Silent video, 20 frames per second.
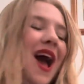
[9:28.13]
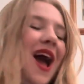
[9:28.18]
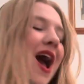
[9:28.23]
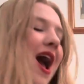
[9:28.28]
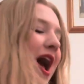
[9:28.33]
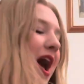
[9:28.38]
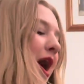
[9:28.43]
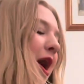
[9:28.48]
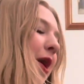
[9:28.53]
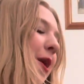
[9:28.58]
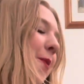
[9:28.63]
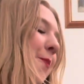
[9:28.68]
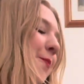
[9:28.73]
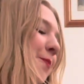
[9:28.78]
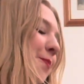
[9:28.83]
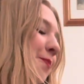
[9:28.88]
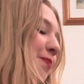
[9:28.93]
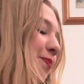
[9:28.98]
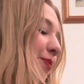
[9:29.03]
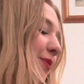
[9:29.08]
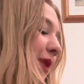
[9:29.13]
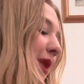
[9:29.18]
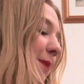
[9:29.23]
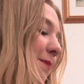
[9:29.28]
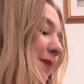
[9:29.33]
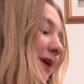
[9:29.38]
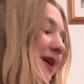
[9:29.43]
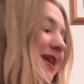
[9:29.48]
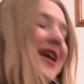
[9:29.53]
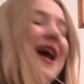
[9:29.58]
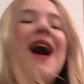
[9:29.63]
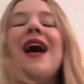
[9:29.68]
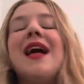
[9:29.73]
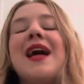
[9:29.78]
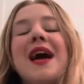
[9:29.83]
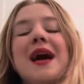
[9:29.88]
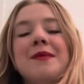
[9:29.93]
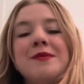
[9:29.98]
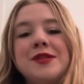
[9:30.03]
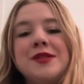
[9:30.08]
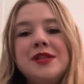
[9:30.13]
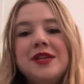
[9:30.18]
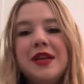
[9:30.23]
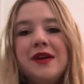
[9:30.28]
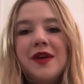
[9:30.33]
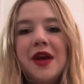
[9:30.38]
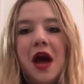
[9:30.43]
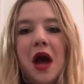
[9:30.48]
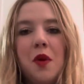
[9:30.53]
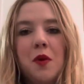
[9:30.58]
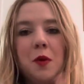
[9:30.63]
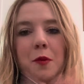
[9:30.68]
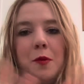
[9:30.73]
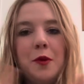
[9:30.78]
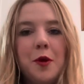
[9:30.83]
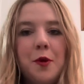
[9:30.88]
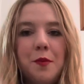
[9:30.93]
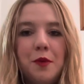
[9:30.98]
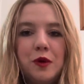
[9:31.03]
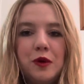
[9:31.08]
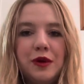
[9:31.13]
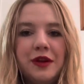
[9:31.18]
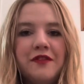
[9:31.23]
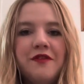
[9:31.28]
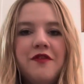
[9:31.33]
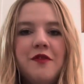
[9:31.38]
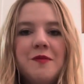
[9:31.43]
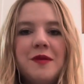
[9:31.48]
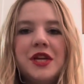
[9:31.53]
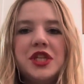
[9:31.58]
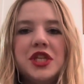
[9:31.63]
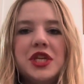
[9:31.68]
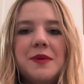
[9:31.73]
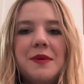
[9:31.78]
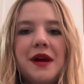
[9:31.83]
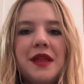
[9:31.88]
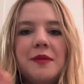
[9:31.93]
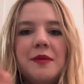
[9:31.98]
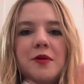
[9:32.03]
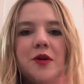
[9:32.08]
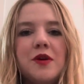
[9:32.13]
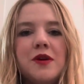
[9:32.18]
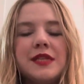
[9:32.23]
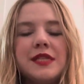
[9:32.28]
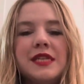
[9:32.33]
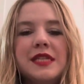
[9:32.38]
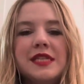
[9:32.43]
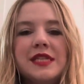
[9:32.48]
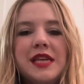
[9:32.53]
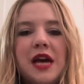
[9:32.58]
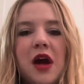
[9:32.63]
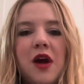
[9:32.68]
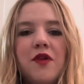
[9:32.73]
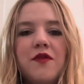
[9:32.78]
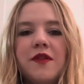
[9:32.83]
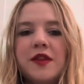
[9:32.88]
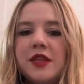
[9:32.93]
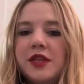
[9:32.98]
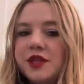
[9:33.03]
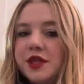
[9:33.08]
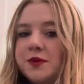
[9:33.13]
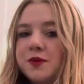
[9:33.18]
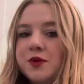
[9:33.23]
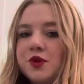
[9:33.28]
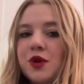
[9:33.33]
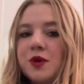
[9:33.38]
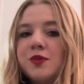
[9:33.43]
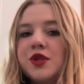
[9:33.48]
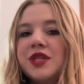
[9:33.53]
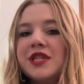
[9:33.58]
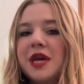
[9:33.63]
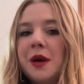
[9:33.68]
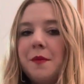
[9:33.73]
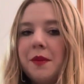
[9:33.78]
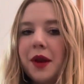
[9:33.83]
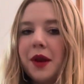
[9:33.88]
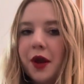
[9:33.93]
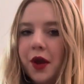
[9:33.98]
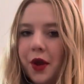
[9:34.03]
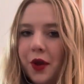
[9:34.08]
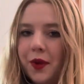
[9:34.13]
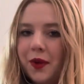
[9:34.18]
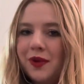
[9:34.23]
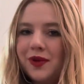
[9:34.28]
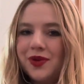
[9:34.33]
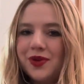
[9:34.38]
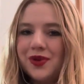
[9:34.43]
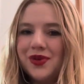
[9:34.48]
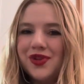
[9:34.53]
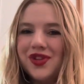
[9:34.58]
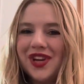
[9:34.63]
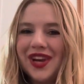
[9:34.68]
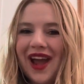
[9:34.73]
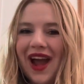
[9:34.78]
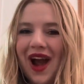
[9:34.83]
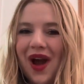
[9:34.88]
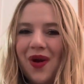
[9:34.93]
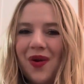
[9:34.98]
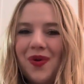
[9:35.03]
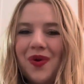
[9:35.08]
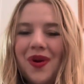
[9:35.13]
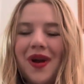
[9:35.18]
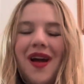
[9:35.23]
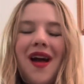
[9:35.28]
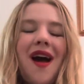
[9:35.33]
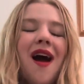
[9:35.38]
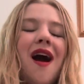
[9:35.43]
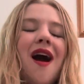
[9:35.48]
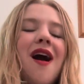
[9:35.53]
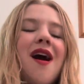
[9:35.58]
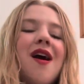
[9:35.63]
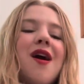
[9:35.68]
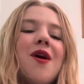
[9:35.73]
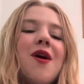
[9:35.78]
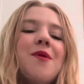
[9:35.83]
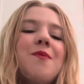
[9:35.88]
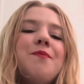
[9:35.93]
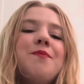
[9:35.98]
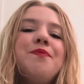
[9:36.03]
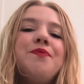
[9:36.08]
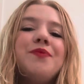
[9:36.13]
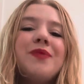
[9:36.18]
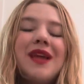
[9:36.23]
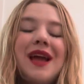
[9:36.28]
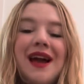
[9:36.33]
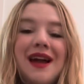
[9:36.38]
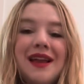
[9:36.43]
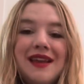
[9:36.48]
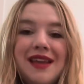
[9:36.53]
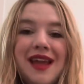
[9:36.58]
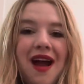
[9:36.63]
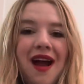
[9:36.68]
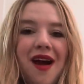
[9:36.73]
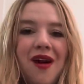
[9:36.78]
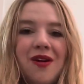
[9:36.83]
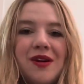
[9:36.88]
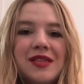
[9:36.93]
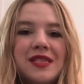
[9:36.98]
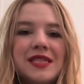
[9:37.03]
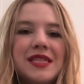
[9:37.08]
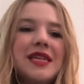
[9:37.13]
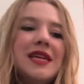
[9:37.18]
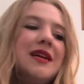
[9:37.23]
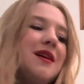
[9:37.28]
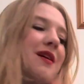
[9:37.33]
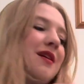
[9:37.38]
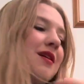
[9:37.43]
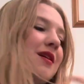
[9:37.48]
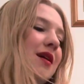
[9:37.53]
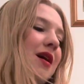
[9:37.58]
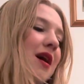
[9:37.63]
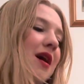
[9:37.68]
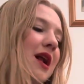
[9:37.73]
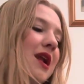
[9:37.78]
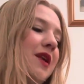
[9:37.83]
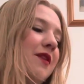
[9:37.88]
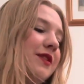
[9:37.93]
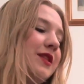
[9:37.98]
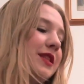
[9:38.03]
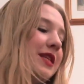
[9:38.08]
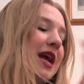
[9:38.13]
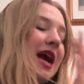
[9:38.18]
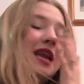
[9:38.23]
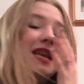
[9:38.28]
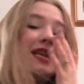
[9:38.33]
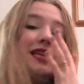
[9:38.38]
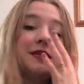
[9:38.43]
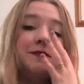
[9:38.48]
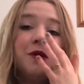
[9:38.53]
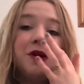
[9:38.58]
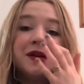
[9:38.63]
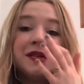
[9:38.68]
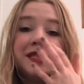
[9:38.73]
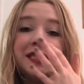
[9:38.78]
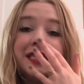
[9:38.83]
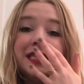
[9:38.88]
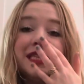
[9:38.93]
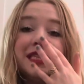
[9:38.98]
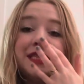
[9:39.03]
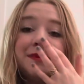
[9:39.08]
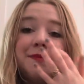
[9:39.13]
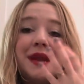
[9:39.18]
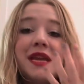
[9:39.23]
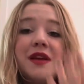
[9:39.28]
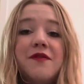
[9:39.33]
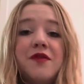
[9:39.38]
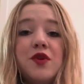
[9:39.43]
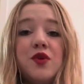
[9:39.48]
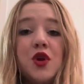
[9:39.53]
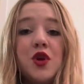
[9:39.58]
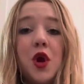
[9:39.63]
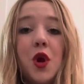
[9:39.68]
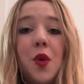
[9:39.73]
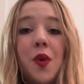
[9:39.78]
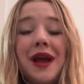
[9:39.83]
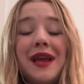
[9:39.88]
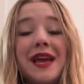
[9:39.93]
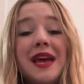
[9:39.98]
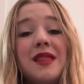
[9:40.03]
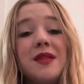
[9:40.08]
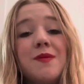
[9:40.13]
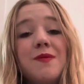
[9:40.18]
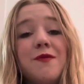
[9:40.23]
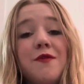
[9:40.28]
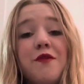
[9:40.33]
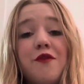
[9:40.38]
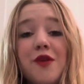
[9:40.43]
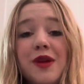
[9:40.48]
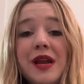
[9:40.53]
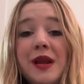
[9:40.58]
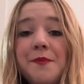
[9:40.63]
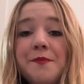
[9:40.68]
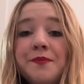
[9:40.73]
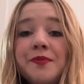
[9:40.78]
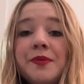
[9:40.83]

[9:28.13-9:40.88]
But yeah, absolutely love it. I will put more information about the box itself in the subscription down below. Do check it out. And yeah, honestly, I love getting these boxes. Many of you know I get them free.